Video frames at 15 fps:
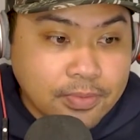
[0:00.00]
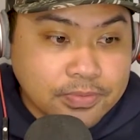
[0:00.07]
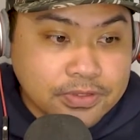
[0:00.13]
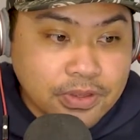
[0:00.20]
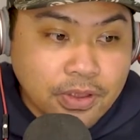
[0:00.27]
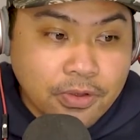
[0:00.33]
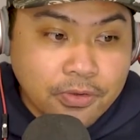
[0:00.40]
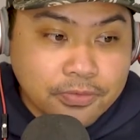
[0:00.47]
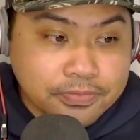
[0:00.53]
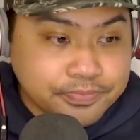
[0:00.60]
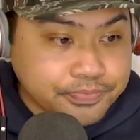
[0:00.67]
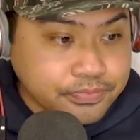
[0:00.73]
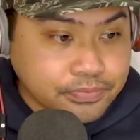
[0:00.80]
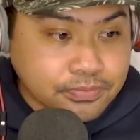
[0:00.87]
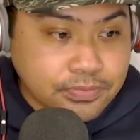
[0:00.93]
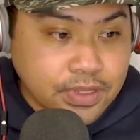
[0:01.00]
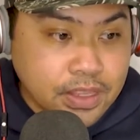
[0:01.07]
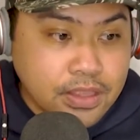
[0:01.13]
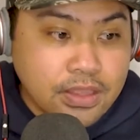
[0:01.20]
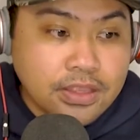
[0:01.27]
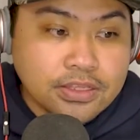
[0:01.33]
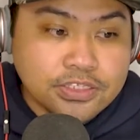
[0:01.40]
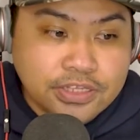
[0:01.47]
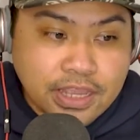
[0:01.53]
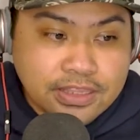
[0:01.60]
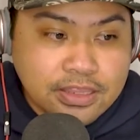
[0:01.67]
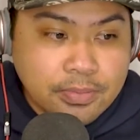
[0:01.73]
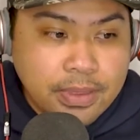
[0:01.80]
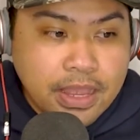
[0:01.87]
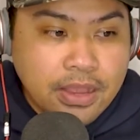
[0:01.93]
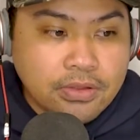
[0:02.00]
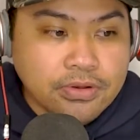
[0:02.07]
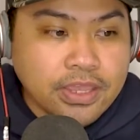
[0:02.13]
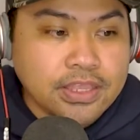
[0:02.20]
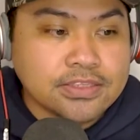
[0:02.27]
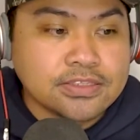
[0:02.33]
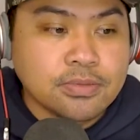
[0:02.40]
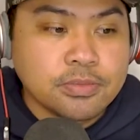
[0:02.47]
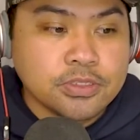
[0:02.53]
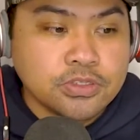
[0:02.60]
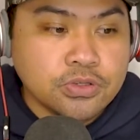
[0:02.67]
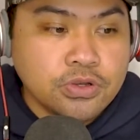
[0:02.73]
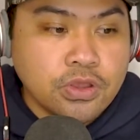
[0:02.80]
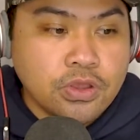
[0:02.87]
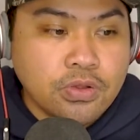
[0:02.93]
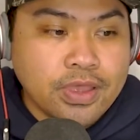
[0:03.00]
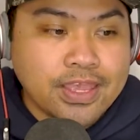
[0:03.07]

So check them out. It's the Mizuno